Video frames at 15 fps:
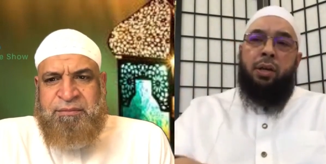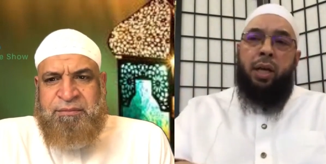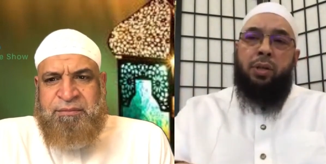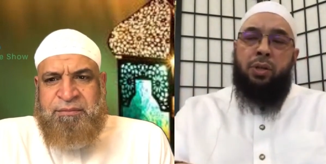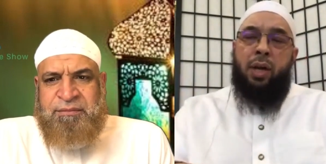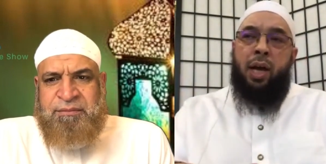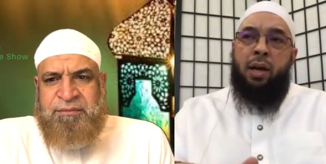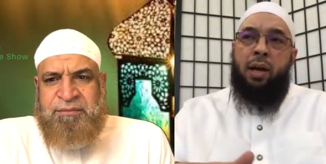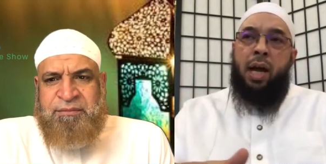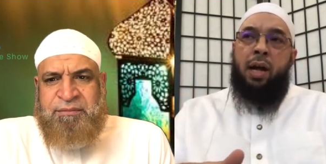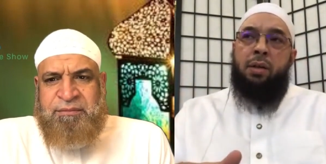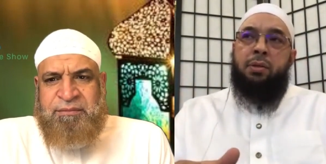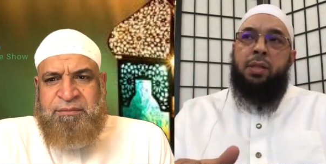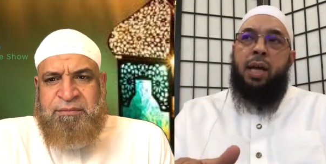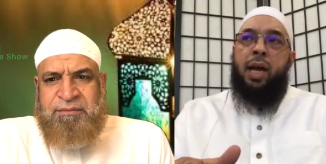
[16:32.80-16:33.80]
Speaker 1: okay, so I'll,
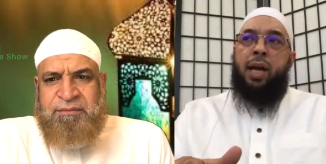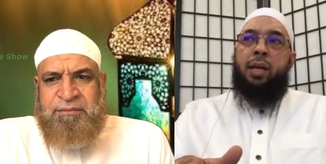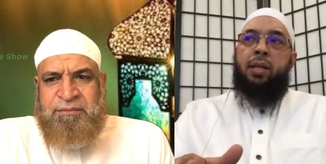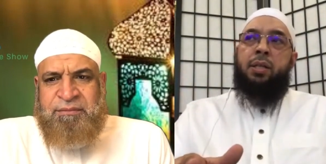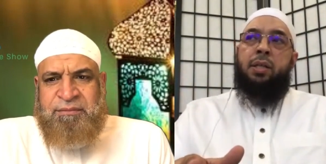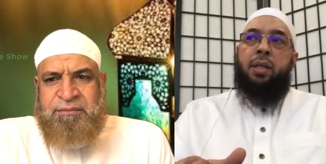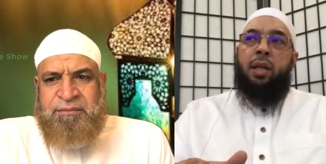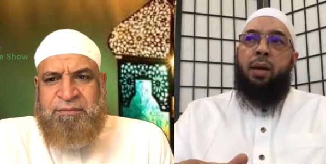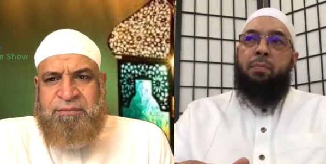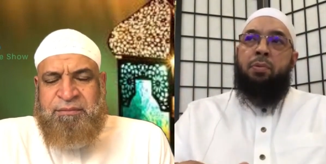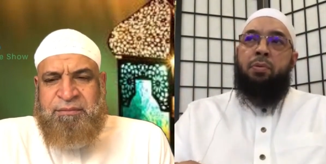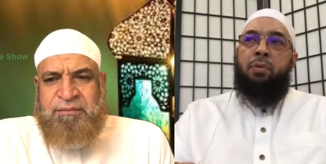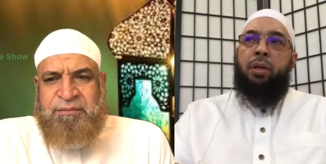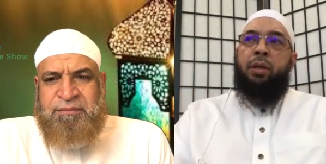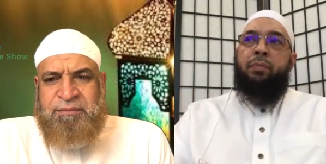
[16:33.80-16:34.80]
I'll tie it into that
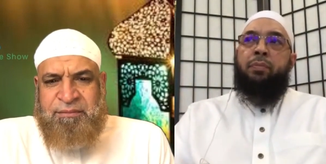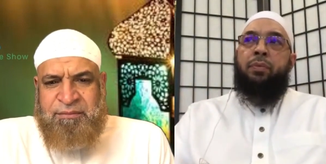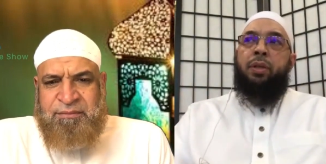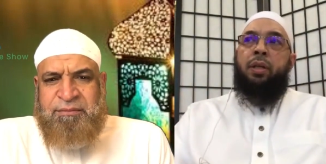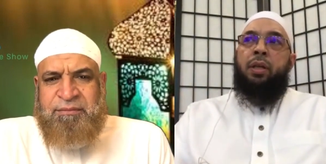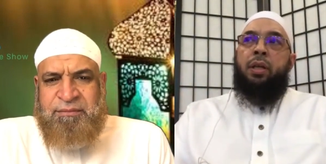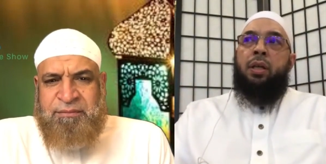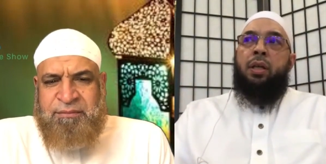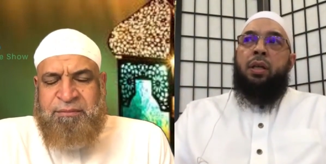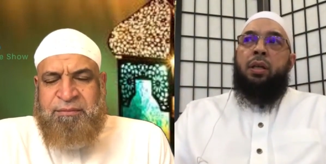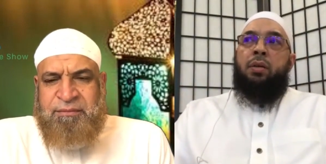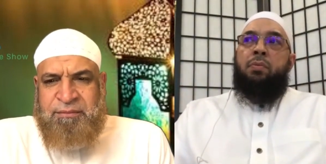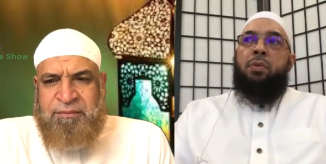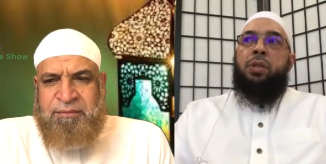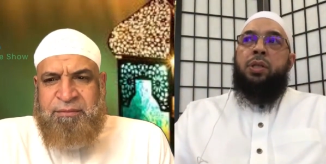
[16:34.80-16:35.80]
point,
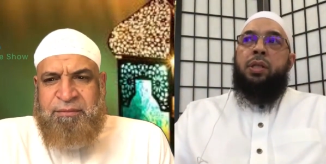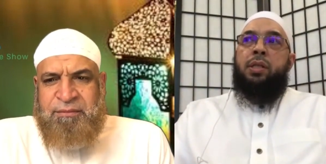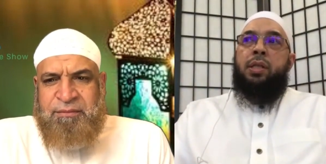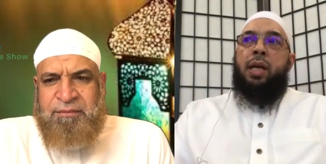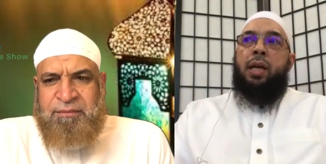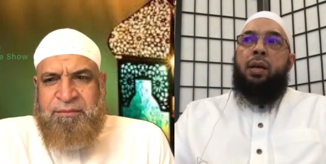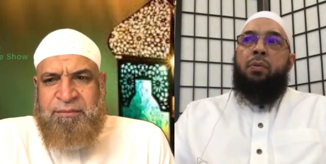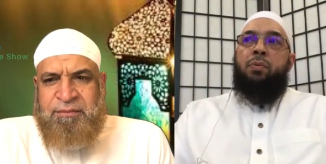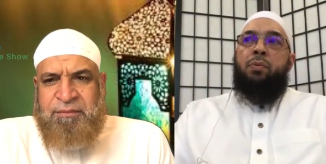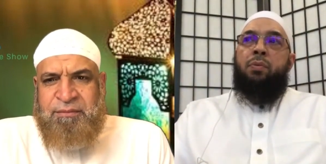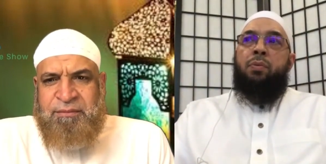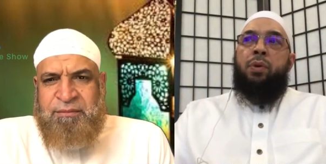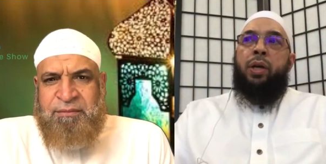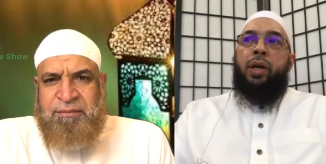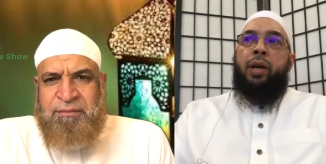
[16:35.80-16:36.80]
which is that
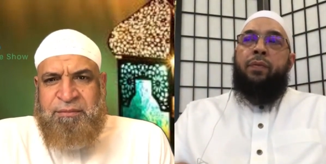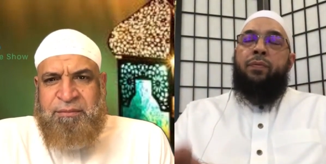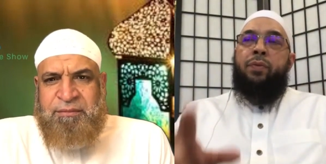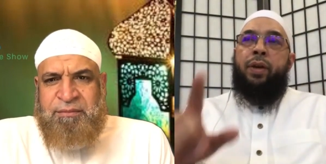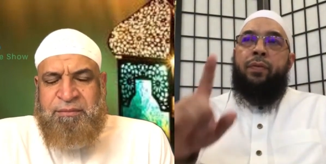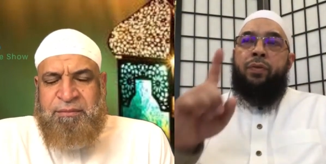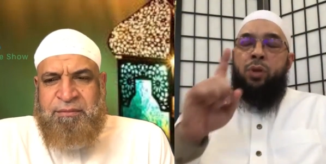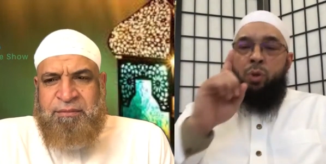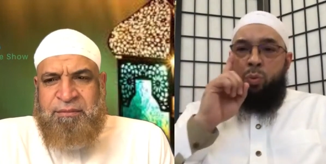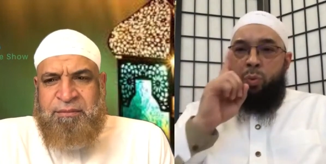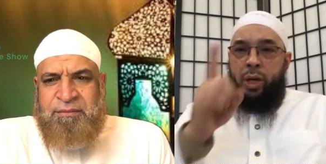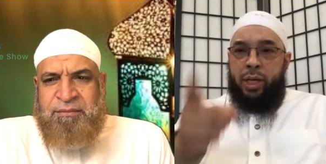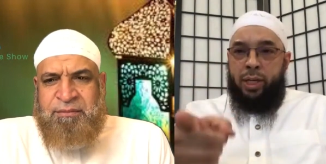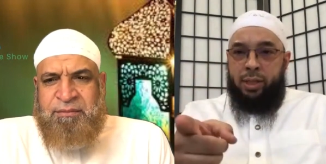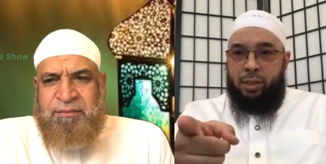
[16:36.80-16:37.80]
if if you
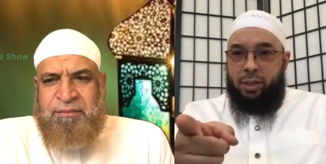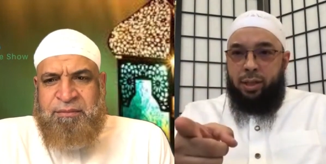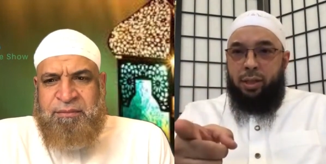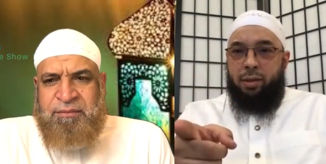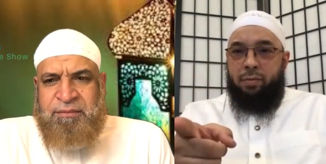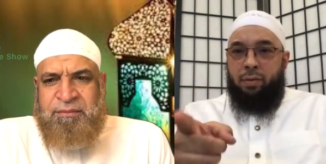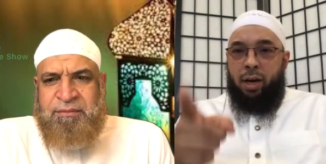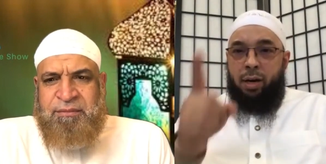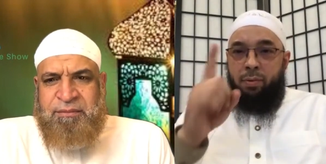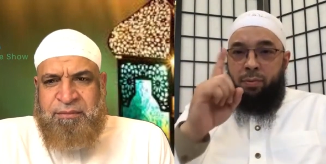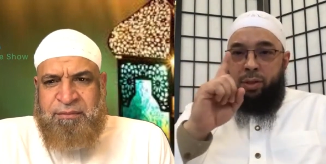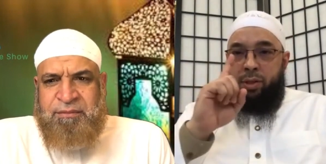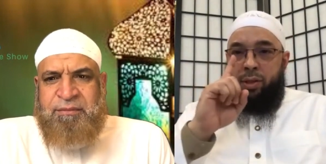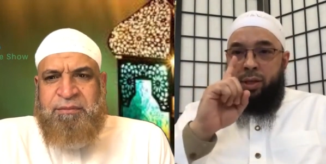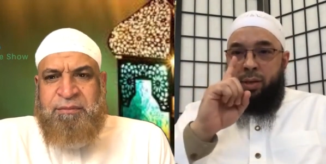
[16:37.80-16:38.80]
witness it, right,
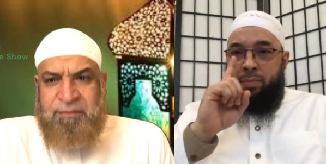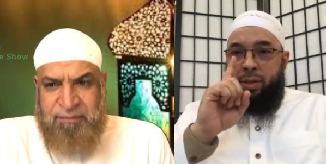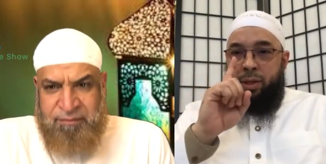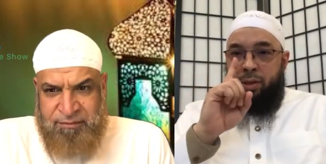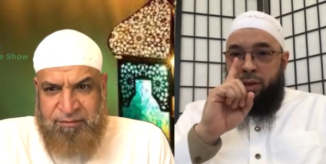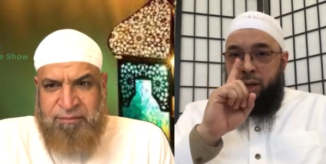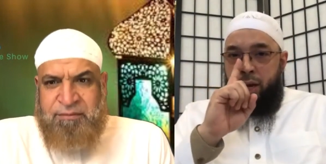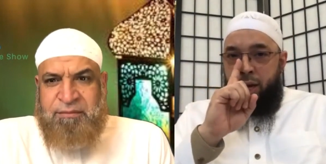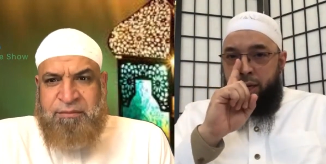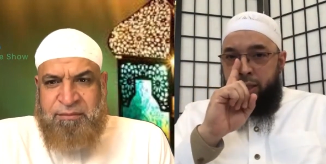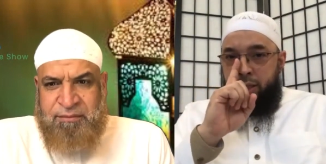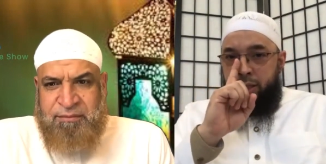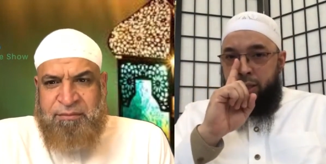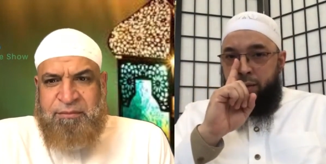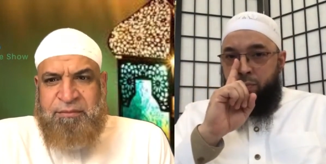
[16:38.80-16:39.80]
which, I mean, you're
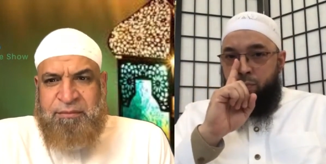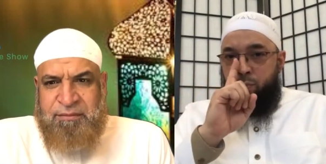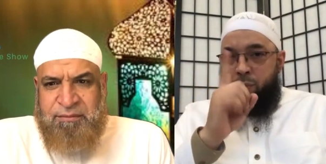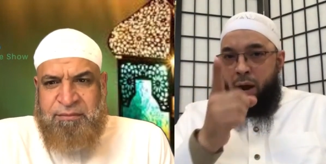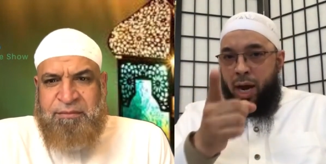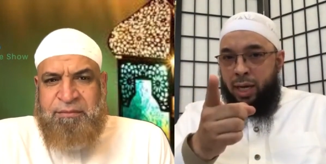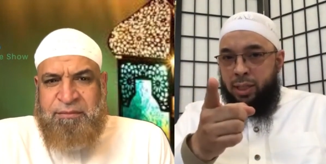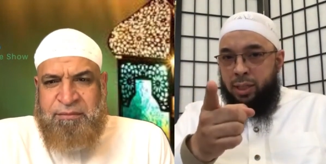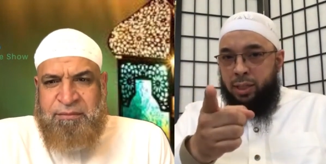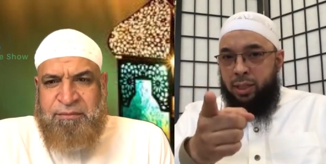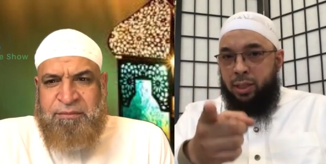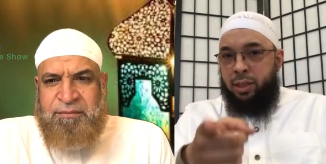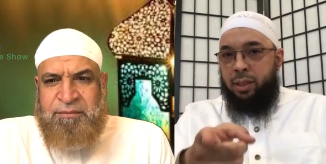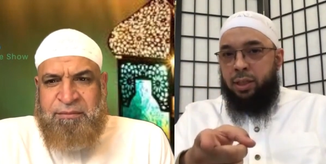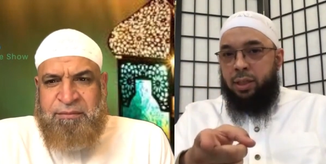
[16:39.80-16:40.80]
actually
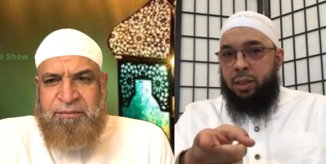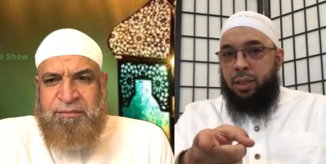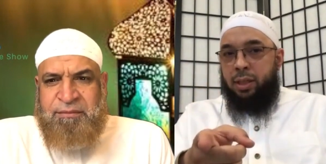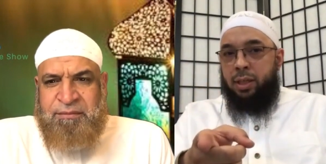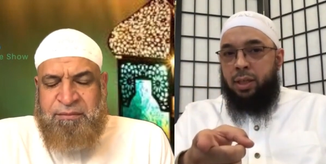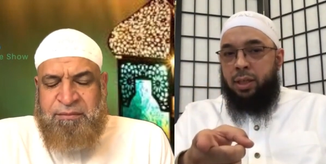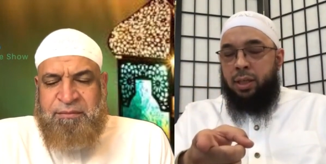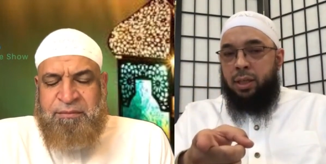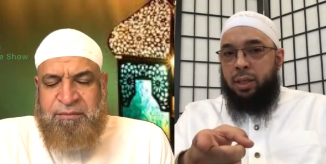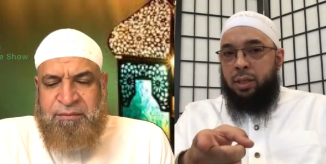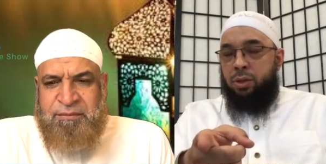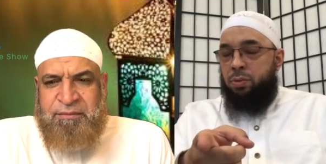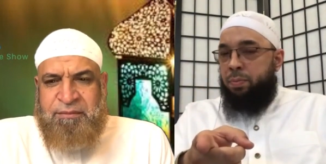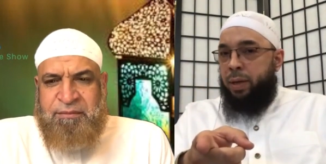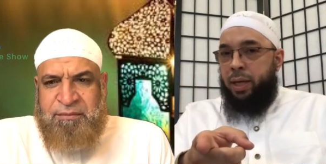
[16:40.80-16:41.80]
watching,
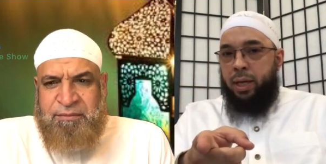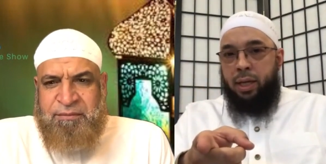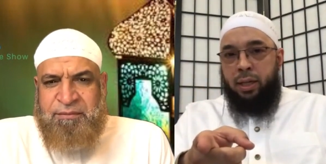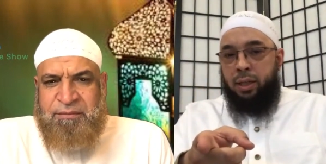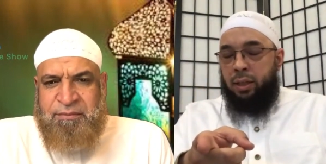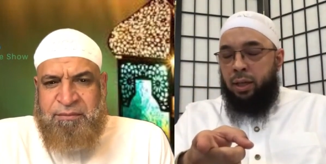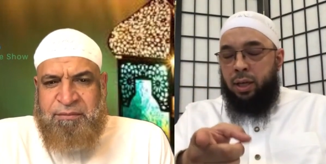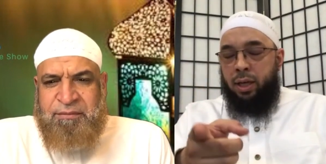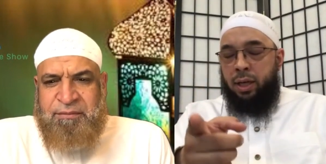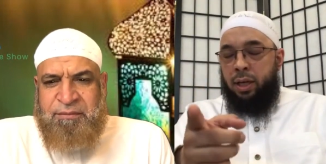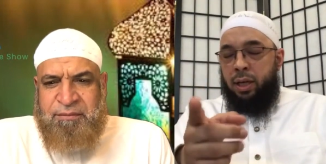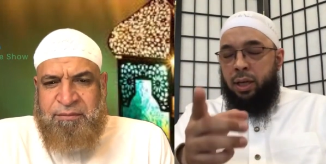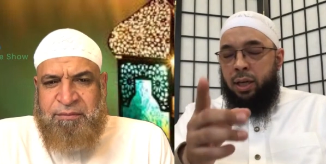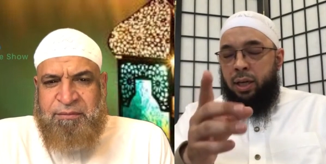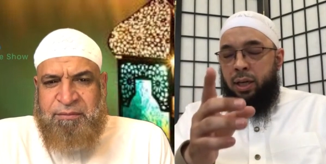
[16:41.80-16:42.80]

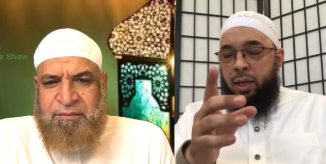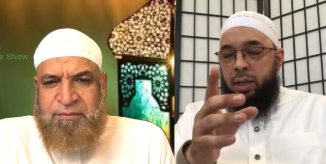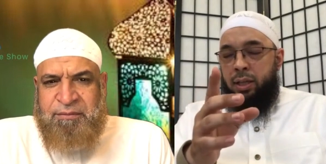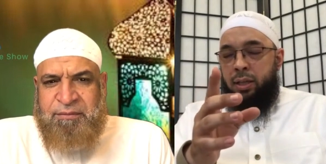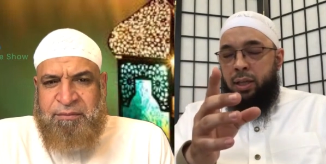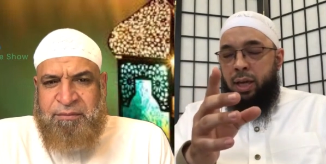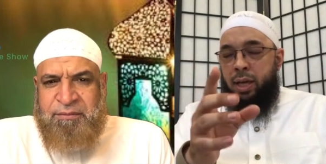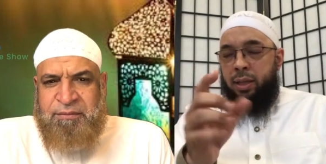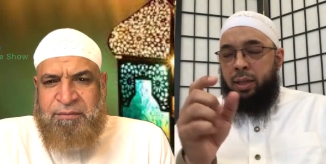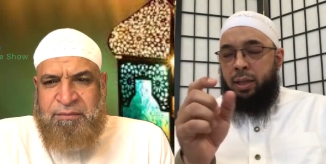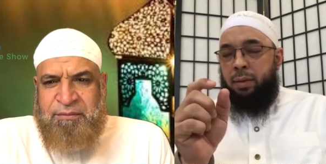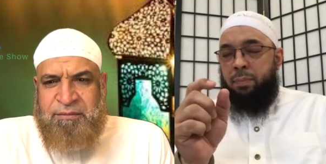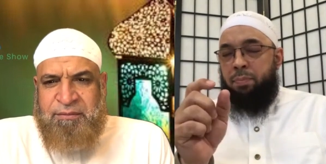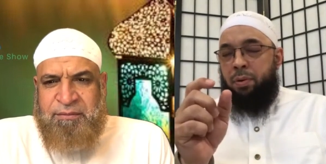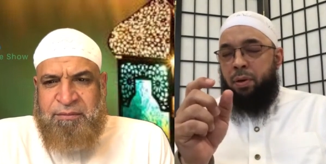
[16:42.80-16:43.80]
subhanAllah, I
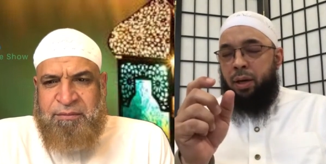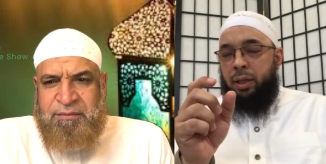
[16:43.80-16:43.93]
think the